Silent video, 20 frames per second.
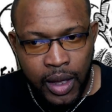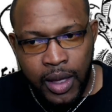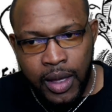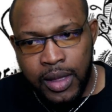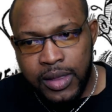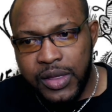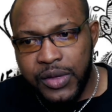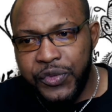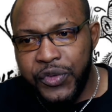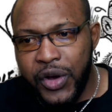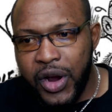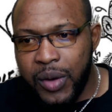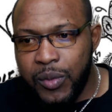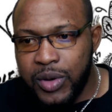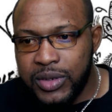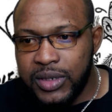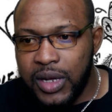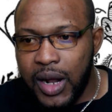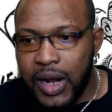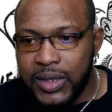The firm
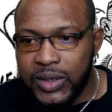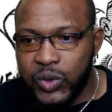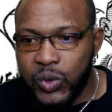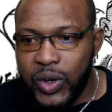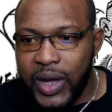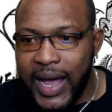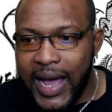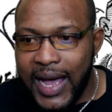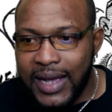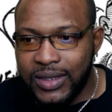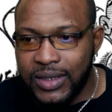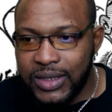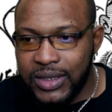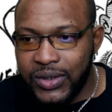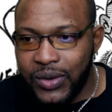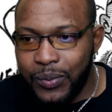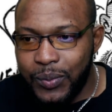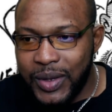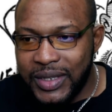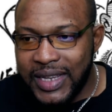was also asked to
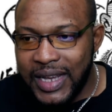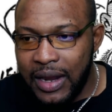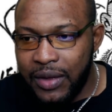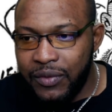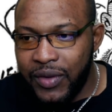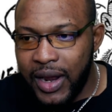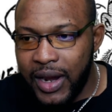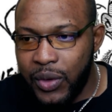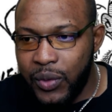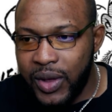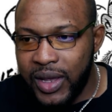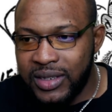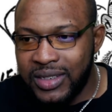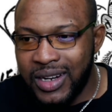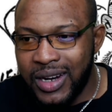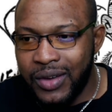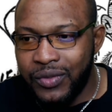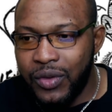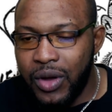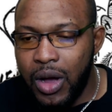submit an evaluation
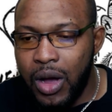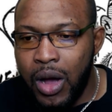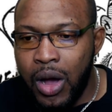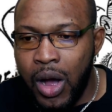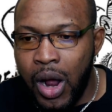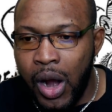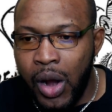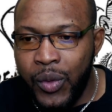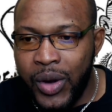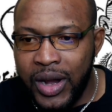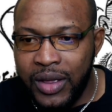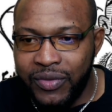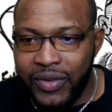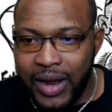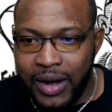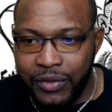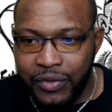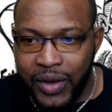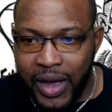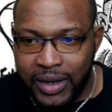of all
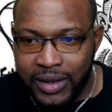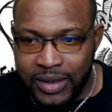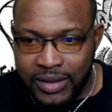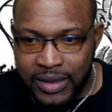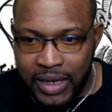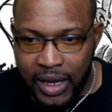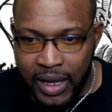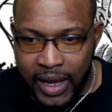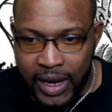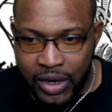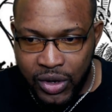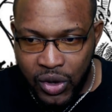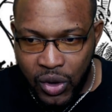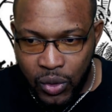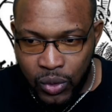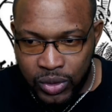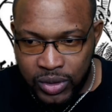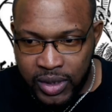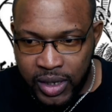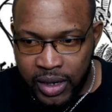relevant factors
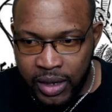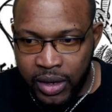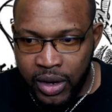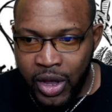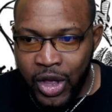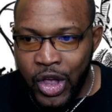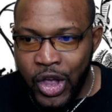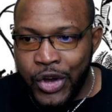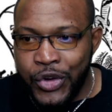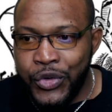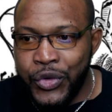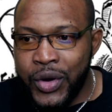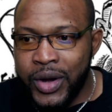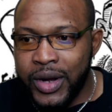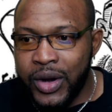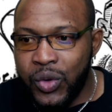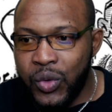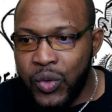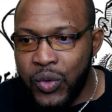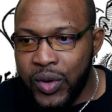encountered during
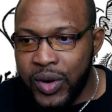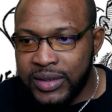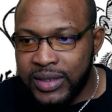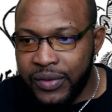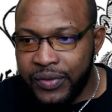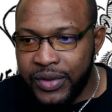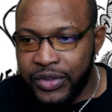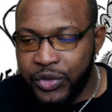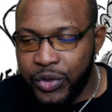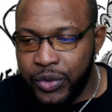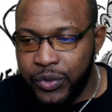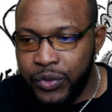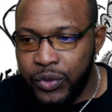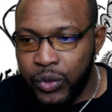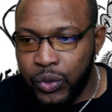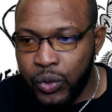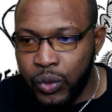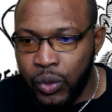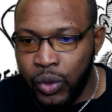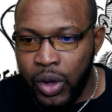the course of its
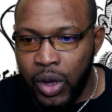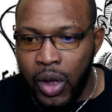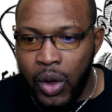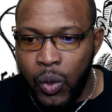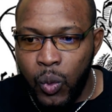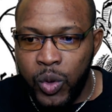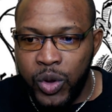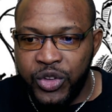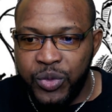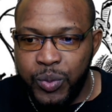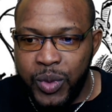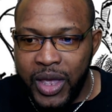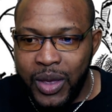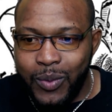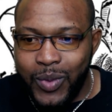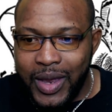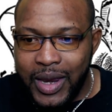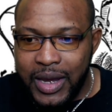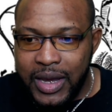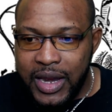review, which may
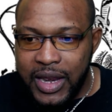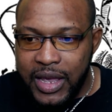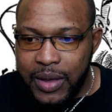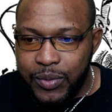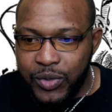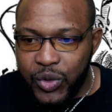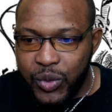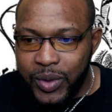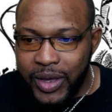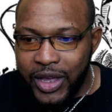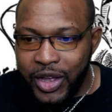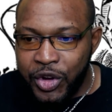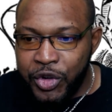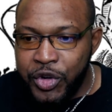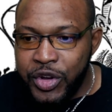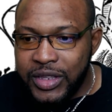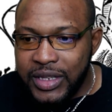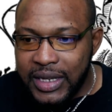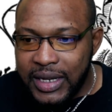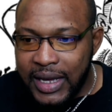be deemed to be
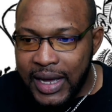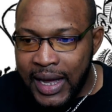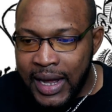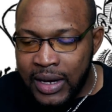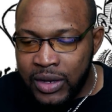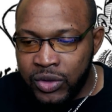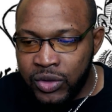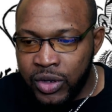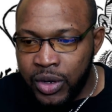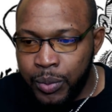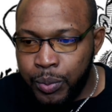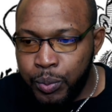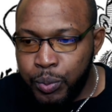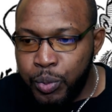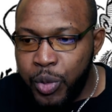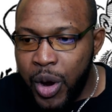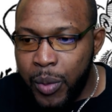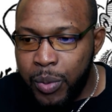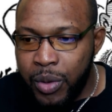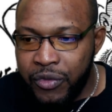critical to the proper